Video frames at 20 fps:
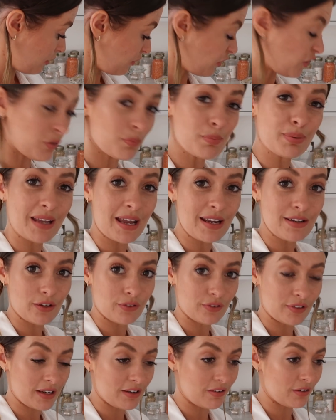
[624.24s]
got some
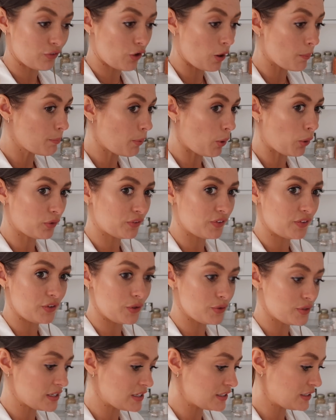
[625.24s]
potatoes in here. I've got a box in the
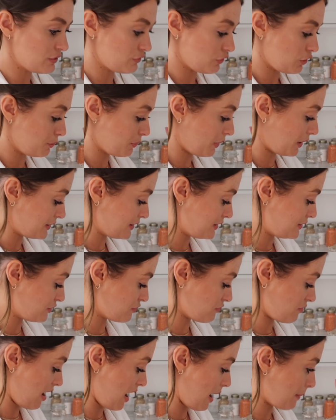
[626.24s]
utility room that I need to
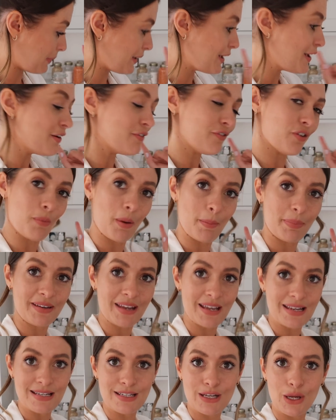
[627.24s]
grab for my
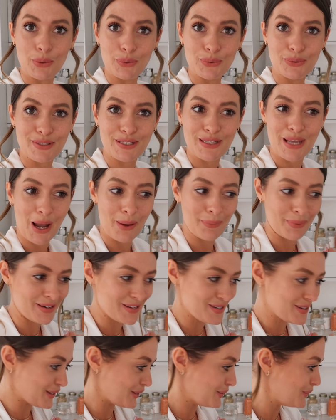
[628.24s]
potatoes to go
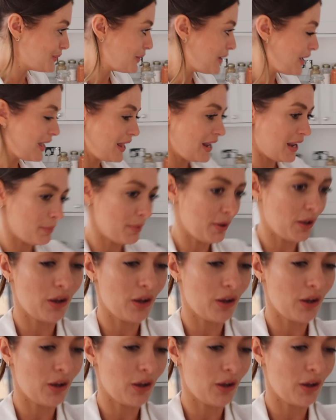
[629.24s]
into. Let me